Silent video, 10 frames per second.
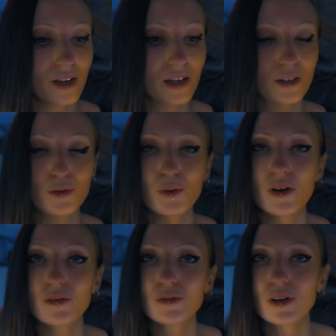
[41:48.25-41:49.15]
And if you
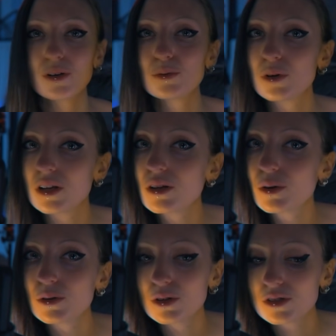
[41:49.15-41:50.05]
have a
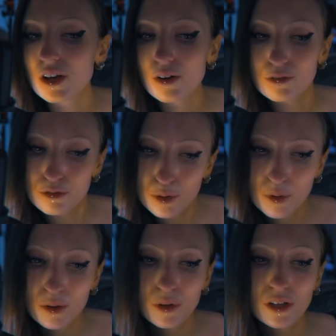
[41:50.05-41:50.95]
raincoat yourself, you
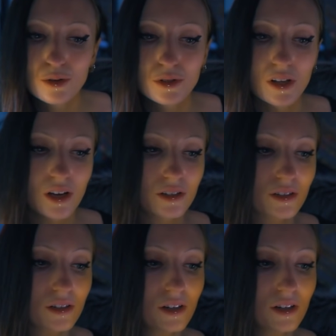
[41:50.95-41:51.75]
might want to use that.